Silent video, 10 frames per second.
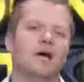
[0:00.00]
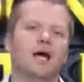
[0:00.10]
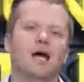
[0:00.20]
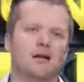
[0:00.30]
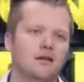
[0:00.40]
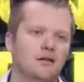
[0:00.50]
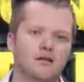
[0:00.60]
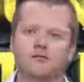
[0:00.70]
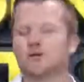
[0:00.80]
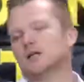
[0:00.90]
and the
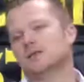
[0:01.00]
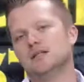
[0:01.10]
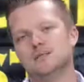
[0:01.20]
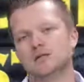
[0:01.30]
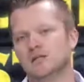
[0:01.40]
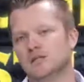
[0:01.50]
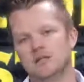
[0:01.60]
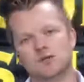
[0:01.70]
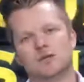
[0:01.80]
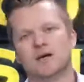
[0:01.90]
freedom and the ability to
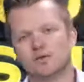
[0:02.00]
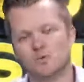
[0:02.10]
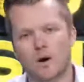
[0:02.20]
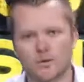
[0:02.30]
do whatever you want with